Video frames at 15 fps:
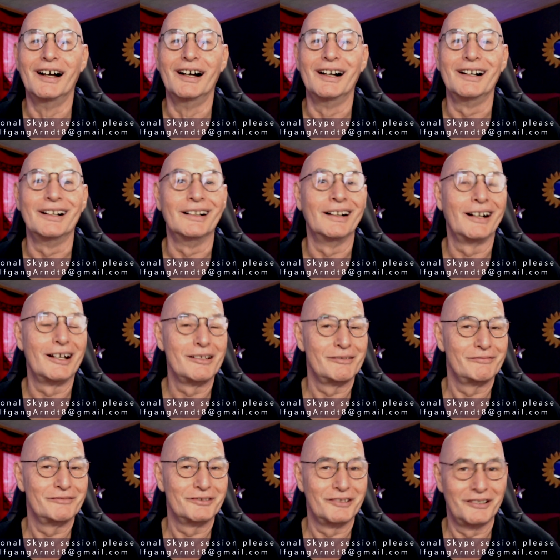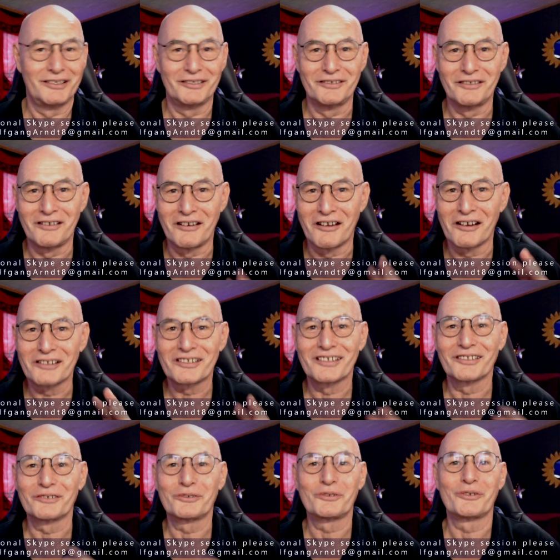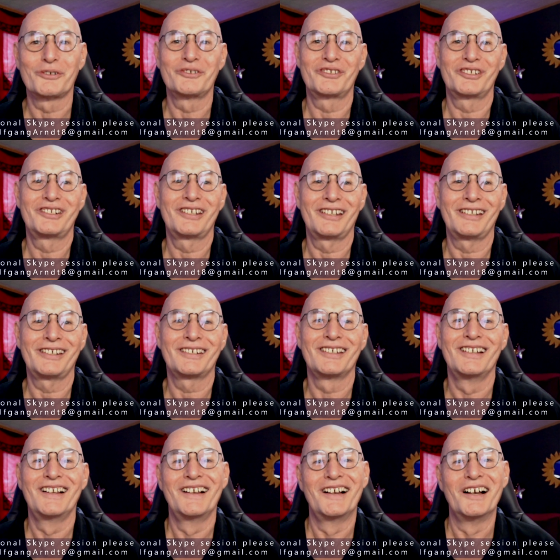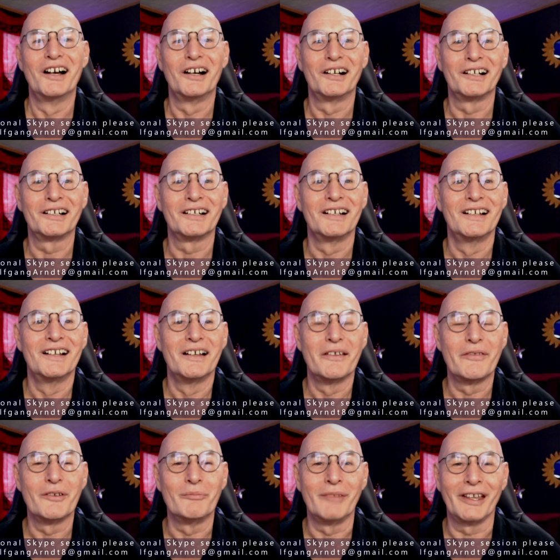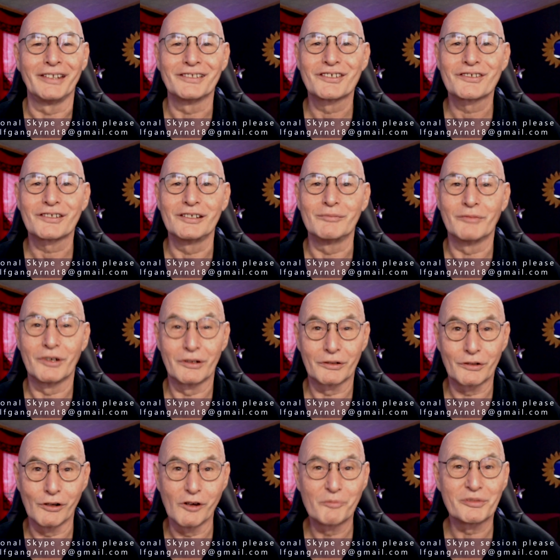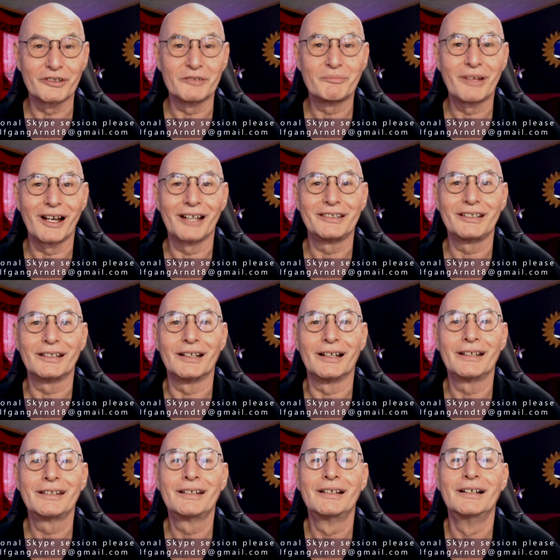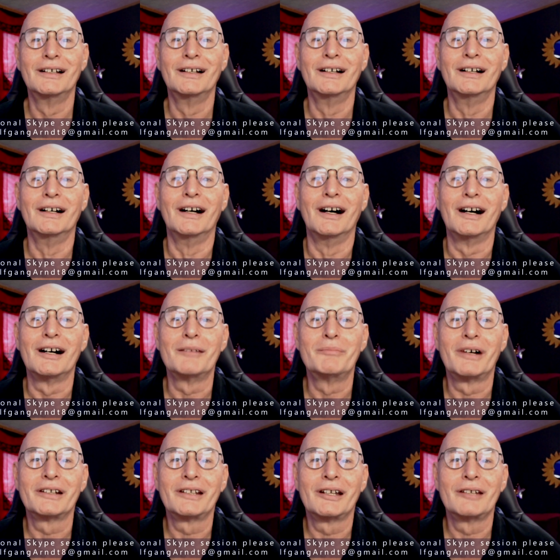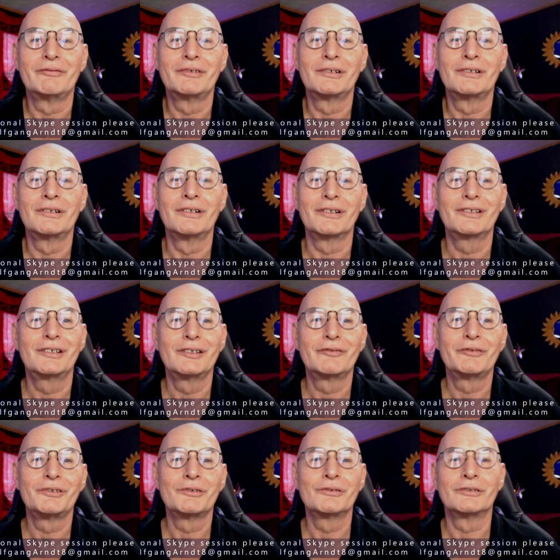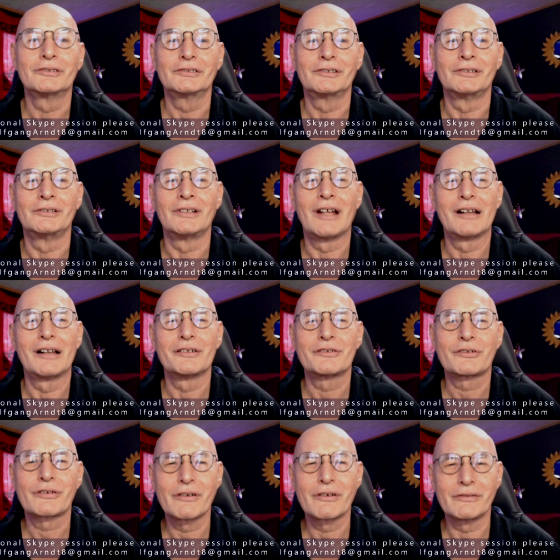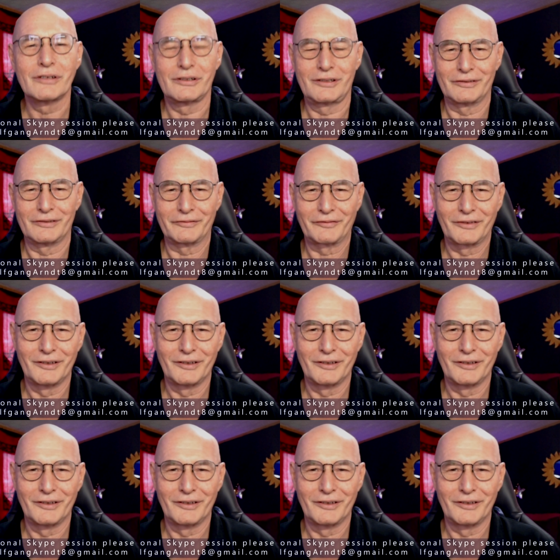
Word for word: Uh, I will not regurgitate uh, the mainstream corporate party line, uh, but I will give you an alternative